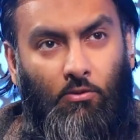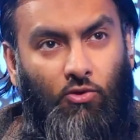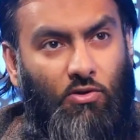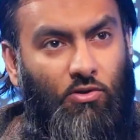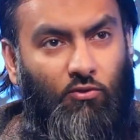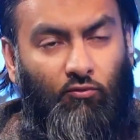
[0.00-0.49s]

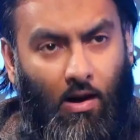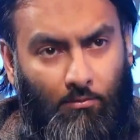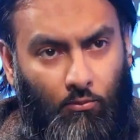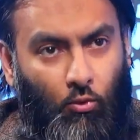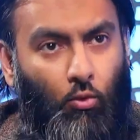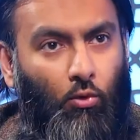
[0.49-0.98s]
just to
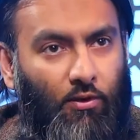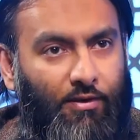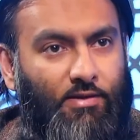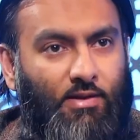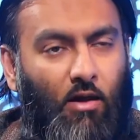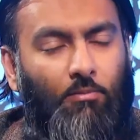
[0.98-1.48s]
wrap all of
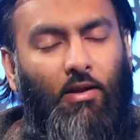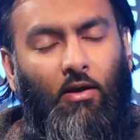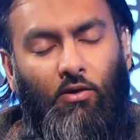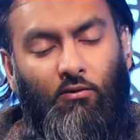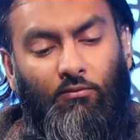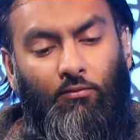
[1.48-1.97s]
this up. Now,
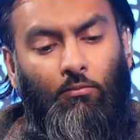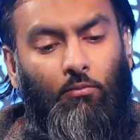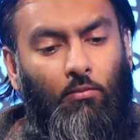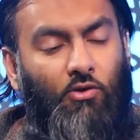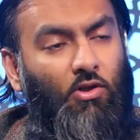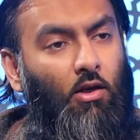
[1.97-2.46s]
you've,
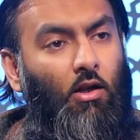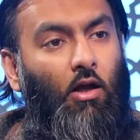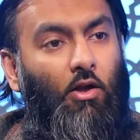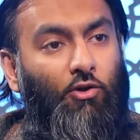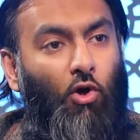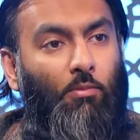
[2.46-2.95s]

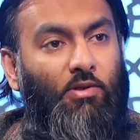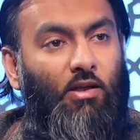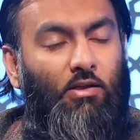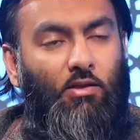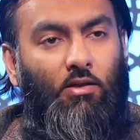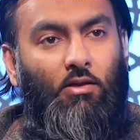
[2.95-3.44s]
mashallah,
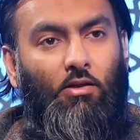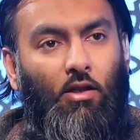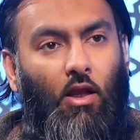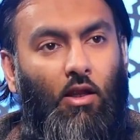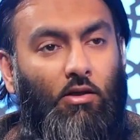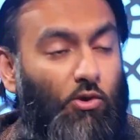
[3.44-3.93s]
adopted
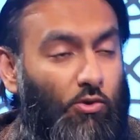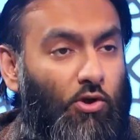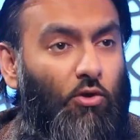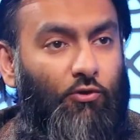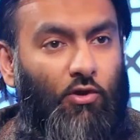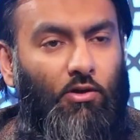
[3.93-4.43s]
2
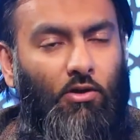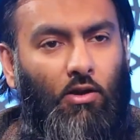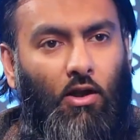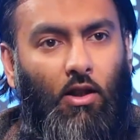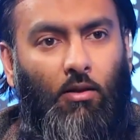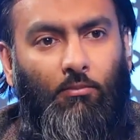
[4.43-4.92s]
children,
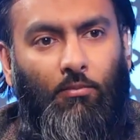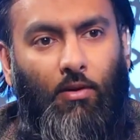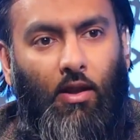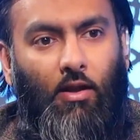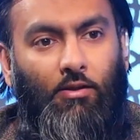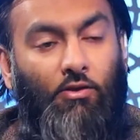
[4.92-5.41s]

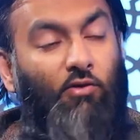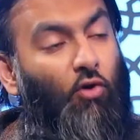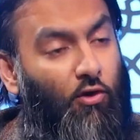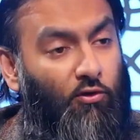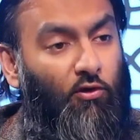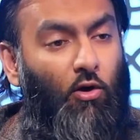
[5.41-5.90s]
and you've
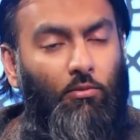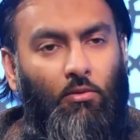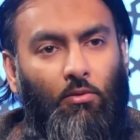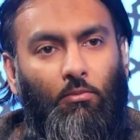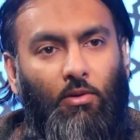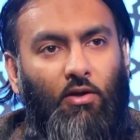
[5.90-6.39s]
got your own
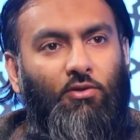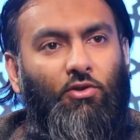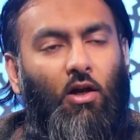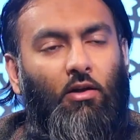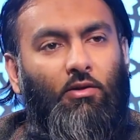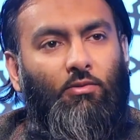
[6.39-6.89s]
birth
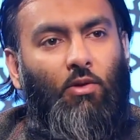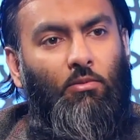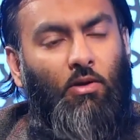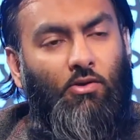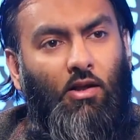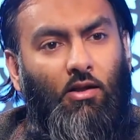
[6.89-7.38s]
child as well,
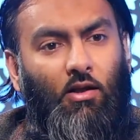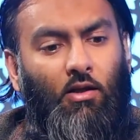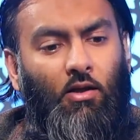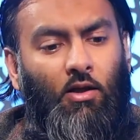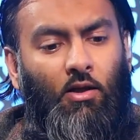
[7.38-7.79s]
mashallah.